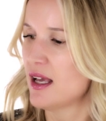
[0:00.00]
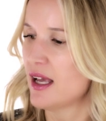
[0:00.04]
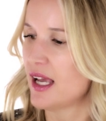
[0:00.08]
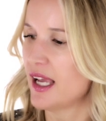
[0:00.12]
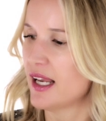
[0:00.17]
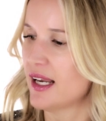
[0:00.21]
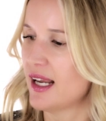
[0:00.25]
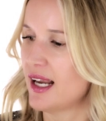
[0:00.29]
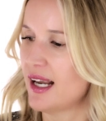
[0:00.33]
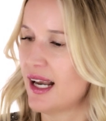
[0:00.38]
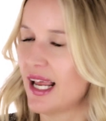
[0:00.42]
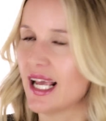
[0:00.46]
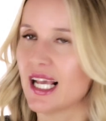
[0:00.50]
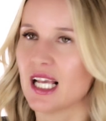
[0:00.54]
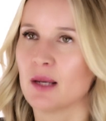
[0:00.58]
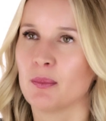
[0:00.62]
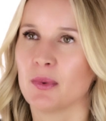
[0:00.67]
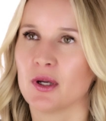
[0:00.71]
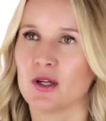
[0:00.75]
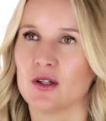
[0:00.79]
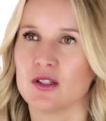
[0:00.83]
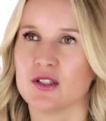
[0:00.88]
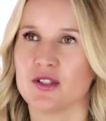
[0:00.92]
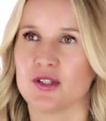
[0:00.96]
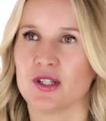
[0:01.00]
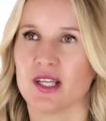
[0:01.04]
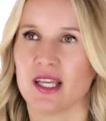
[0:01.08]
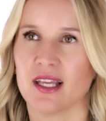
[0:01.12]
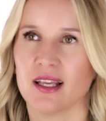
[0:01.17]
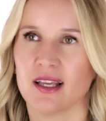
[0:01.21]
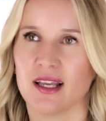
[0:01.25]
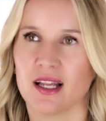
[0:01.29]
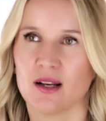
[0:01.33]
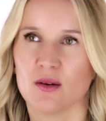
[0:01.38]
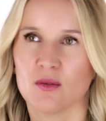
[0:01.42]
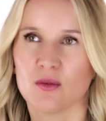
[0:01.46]
And I like it because you
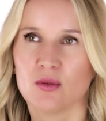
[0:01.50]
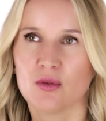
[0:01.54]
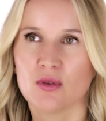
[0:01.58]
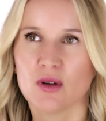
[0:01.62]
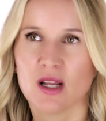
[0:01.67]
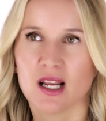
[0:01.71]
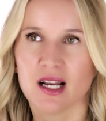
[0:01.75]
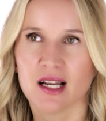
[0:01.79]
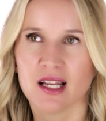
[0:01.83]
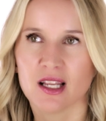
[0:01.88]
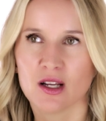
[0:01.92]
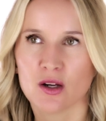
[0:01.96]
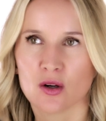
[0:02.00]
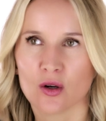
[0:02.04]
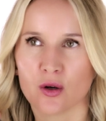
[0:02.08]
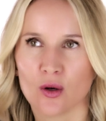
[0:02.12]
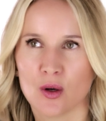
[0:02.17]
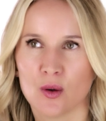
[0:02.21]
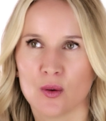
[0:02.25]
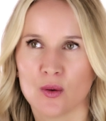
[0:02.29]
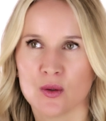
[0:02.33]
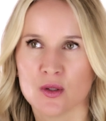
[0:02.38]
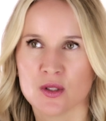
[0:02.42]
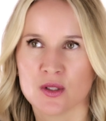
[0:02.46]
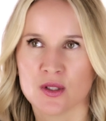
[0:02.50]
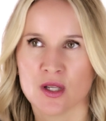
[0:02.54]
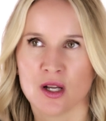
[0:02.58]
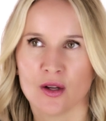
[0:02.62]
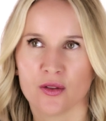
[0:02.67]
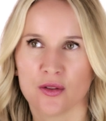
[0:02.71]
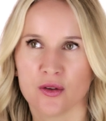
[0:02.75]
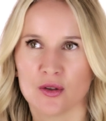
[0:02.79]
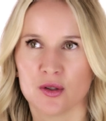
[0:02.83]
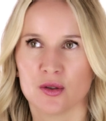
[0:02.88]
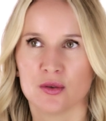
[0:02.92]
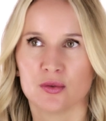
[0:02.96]
can get really close
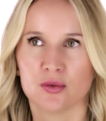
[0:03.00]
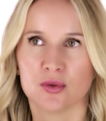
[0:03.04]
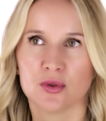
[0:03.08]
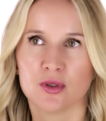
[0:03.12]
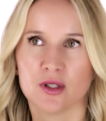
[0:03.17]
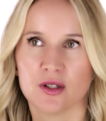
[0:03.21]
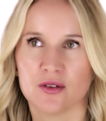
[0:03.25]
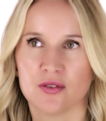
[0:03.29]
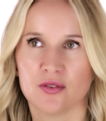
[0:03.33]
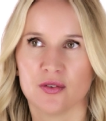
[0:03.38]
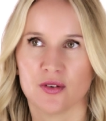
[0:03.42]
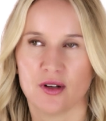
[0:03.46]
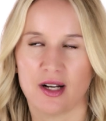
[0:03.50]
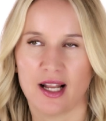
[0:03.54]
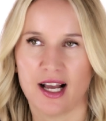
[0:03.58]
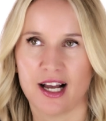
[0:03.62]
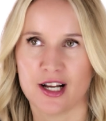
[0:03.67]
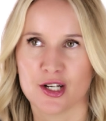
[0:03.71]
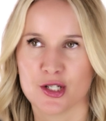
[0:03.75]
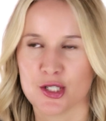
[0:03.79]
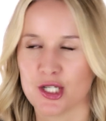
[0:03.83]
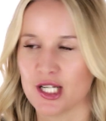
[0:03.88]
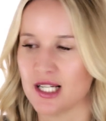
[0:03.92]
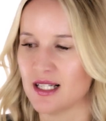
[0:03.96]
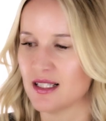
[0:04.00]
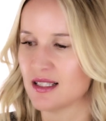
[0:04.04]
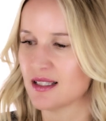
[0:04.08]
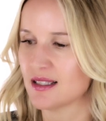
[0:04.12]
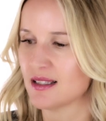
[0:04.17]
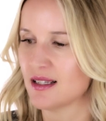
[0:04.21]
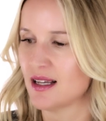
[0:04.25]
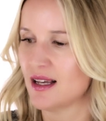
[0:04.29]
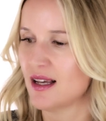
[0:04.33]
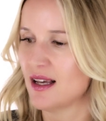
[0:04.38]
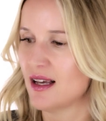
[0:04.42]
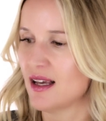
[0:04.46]
to the root of your
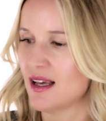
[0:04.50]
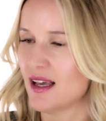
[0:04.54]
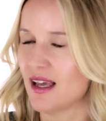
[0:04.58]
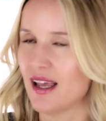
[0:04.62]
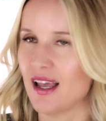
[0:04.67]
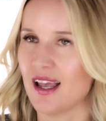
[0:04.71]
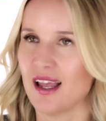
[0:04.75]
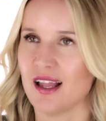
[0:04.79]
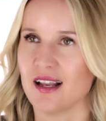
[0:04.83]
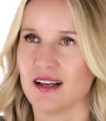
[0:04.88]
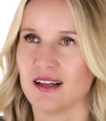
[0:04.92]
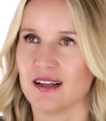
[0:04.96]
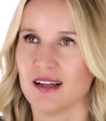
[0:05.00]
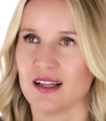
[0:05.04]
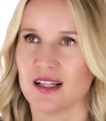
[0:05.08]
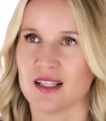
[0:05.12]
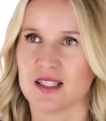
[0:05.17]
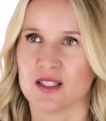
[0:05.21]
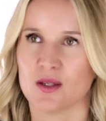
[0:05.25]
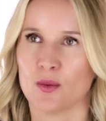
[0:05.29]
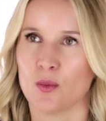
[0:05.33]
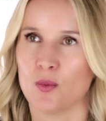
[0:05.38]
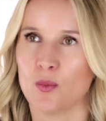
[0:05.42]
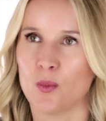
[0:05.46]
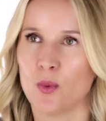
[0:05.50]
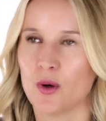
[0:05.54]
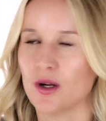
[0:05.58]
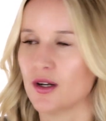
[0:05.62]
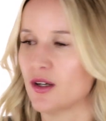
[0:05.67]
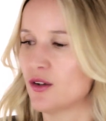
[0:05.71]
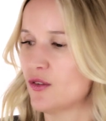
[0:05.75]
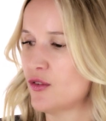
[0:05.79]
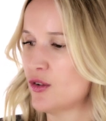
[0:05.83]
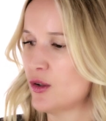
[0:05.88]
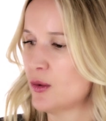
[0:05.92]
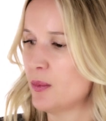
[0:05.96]
lashes, and it's a
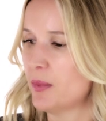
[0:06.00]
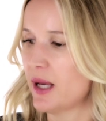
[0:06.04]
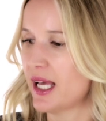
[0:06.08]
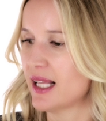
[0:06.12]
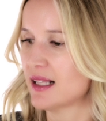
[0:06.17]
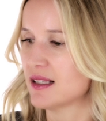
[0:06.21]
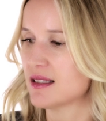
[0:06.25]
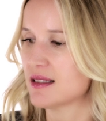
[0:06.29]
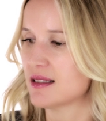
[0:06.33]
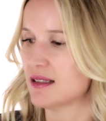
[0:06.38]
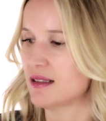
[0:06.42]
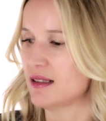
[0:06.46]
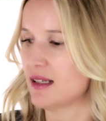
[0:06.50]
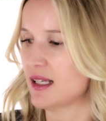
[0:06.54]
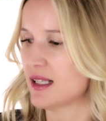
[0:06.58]
wonderful pencil.